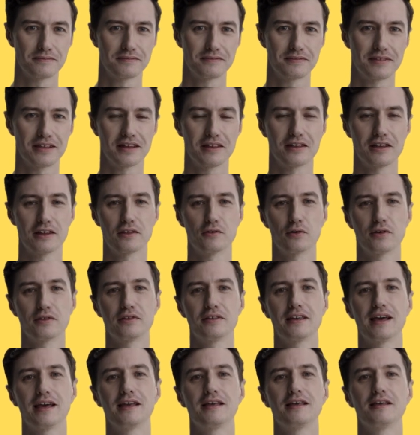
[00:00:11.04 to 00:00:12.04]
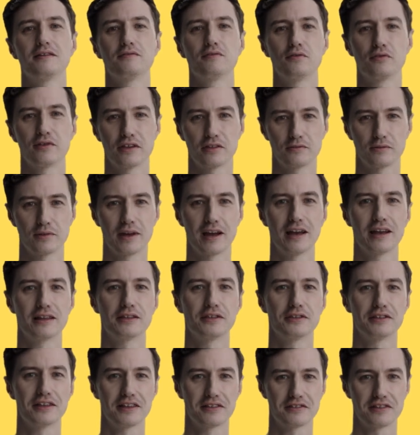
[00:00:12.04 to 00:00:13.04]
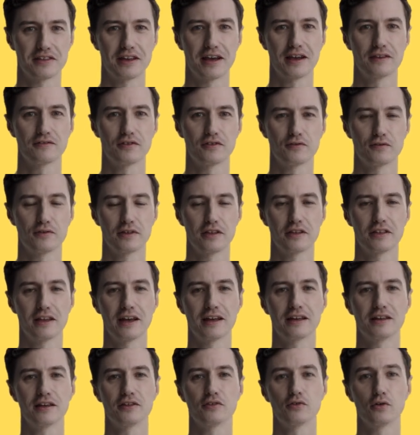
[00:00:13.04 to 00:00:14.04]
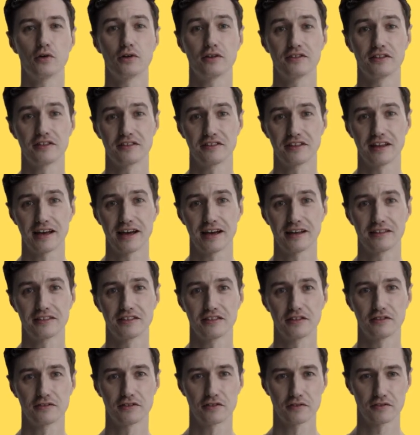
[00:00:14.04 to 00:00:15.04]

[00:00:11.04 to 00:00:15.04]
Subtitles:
Dealing with negative feedback doesn't have to feel like a daunting task,